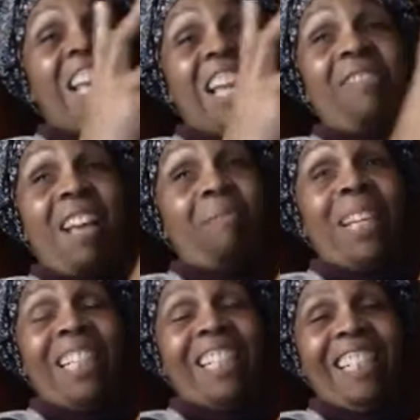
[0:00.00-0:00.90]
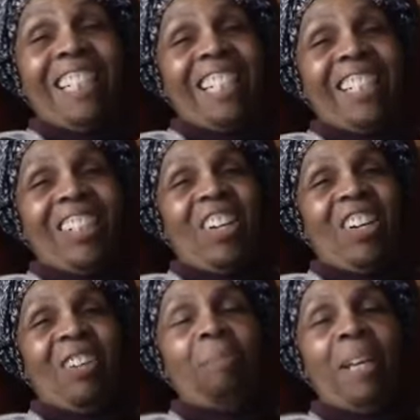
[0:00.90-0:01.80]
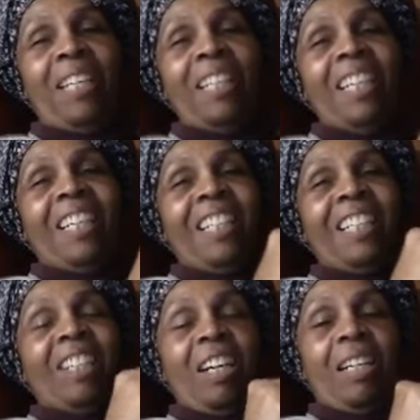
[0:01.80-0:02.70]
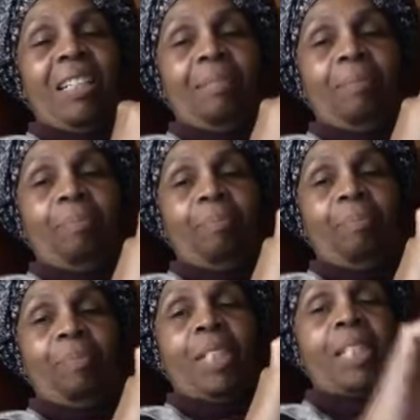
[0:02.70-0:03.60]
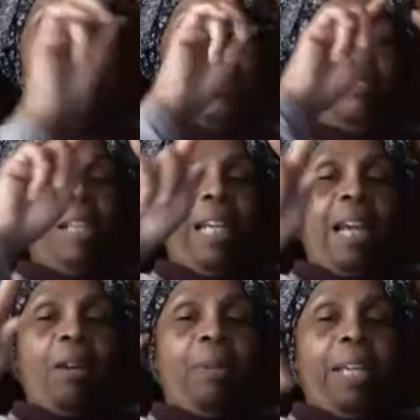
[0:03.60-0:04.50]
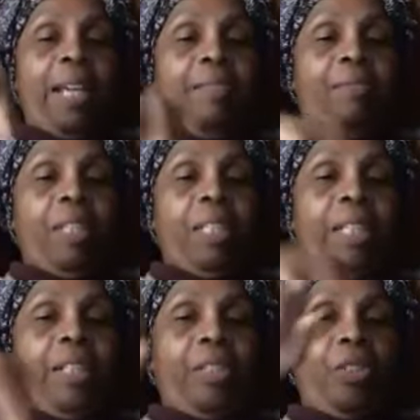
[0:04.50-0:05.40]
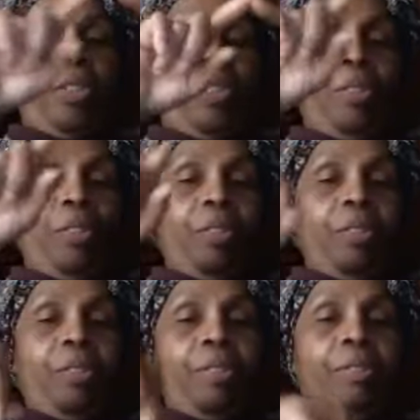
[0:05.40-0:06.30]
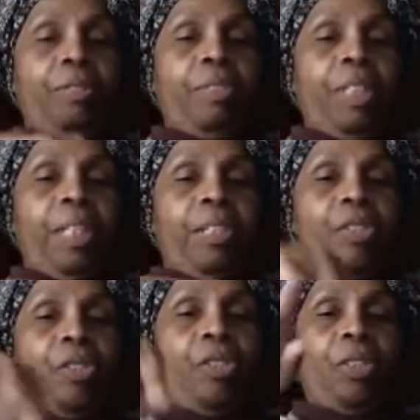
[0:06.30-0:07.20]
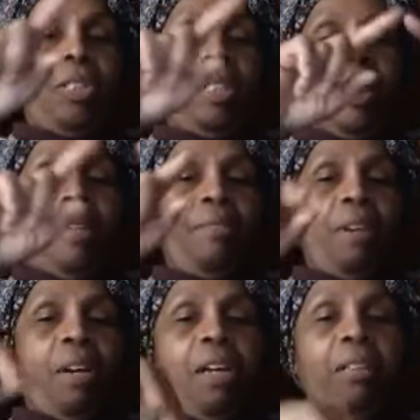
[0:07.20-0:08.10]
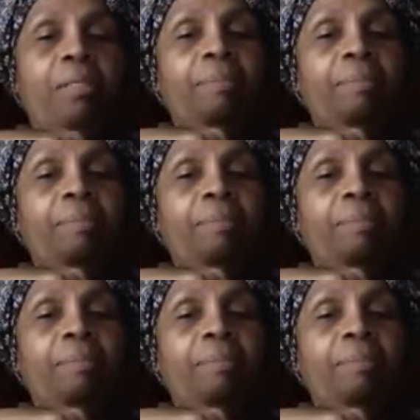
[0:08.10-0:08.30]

If that makes any sense at all. But it's kind of like how we have the inner circle of our